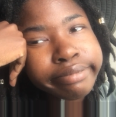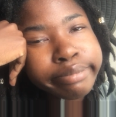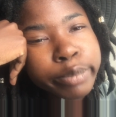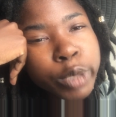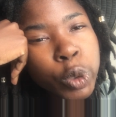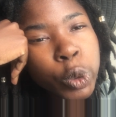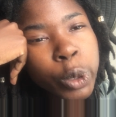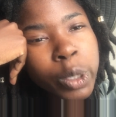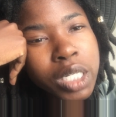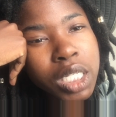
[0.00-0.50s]

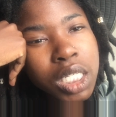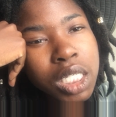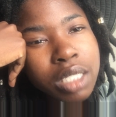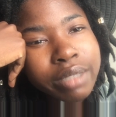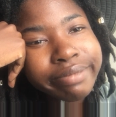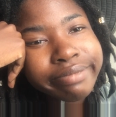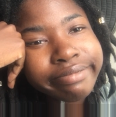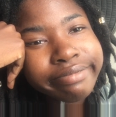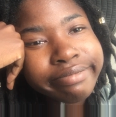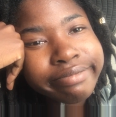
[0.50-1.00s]

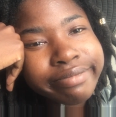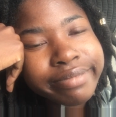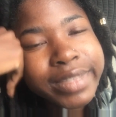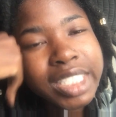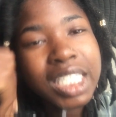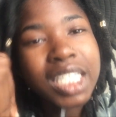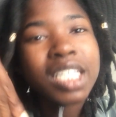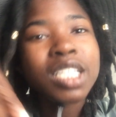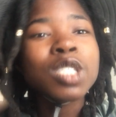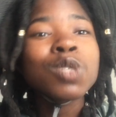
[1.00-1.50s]
Boring.
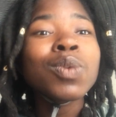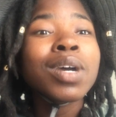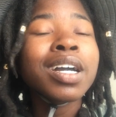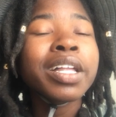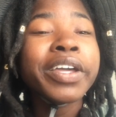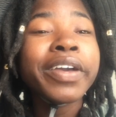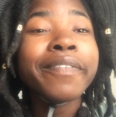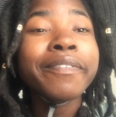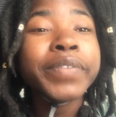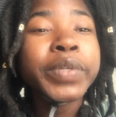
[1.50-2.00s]
That's why I
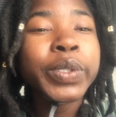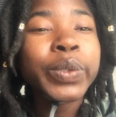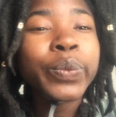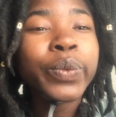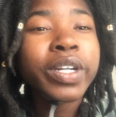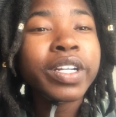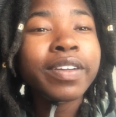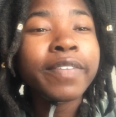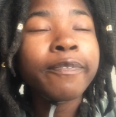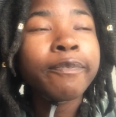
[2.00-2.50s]
like field
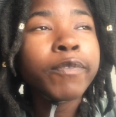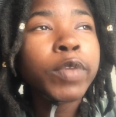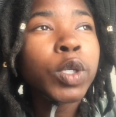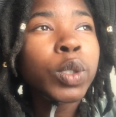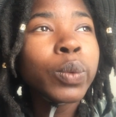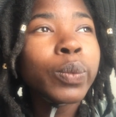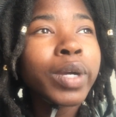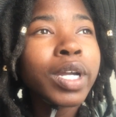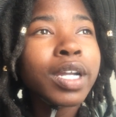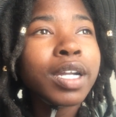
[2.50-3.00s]
work.
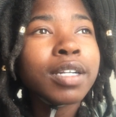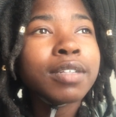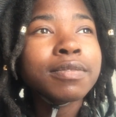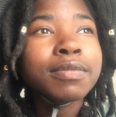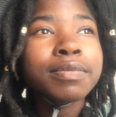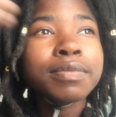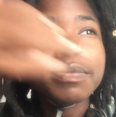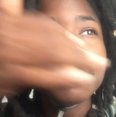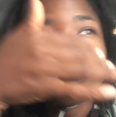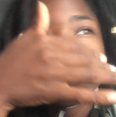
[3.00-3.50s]
Field work
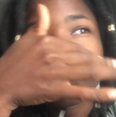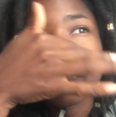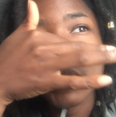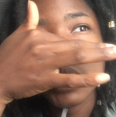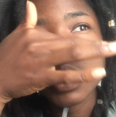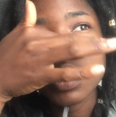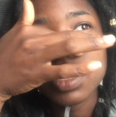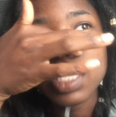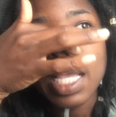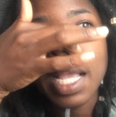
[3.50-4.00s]

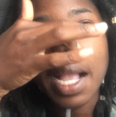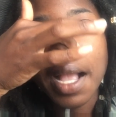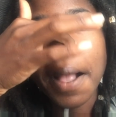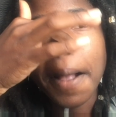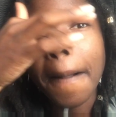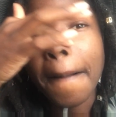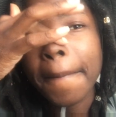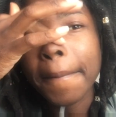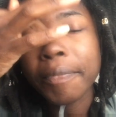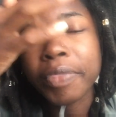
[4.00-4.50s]
is like
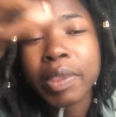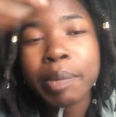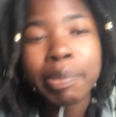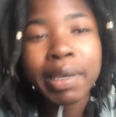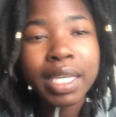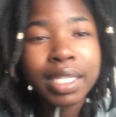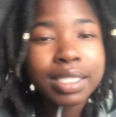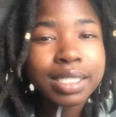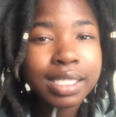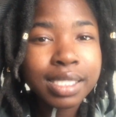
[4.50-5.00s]
the
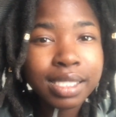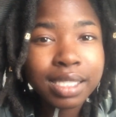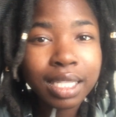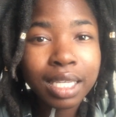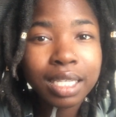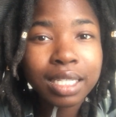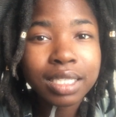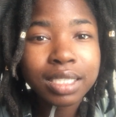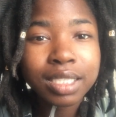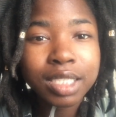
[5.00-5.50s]
best
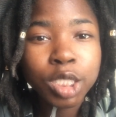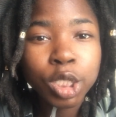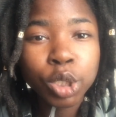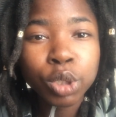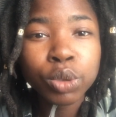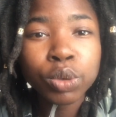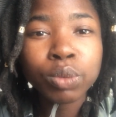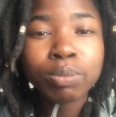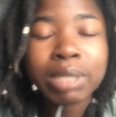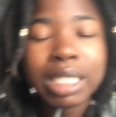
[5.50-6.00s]
thing to
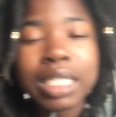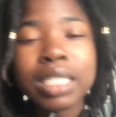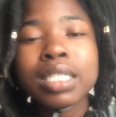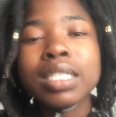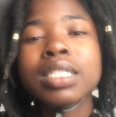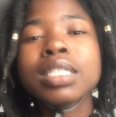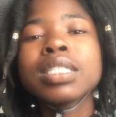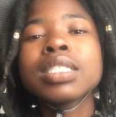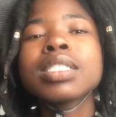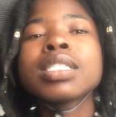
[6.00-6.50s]
do
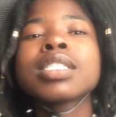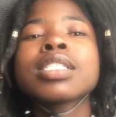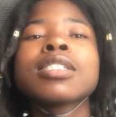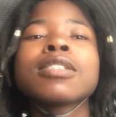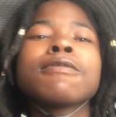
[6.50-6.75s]
because